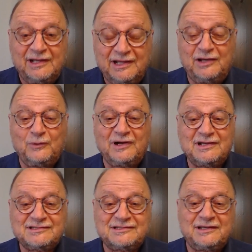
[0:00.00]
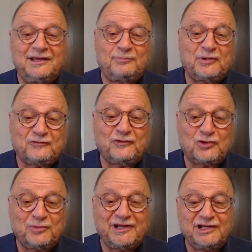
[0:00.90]
he was
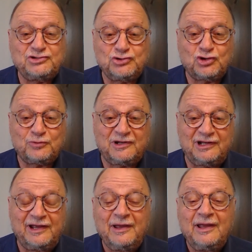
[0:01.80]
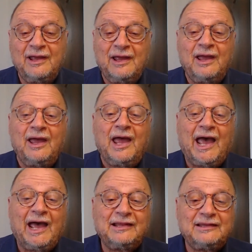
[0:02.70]
performing in Germany.
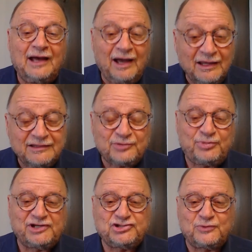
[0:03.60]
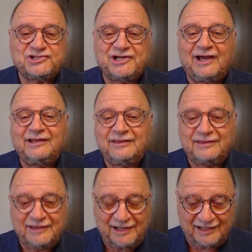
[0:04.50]
And the other picture, which I
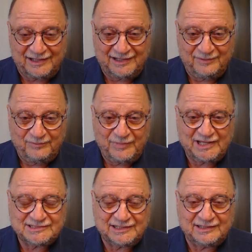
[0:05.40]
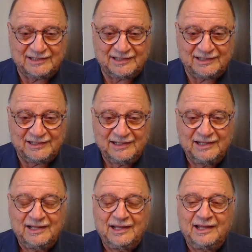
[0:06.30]
think basically
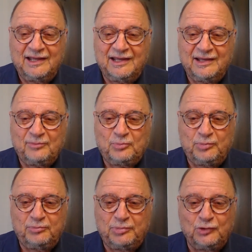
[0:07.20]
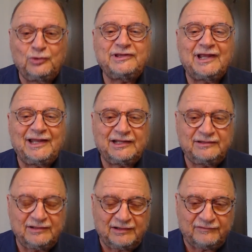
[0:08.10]
blew the
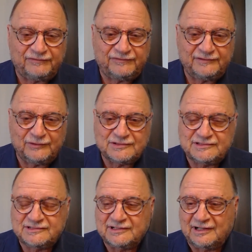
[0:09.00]
lid off those,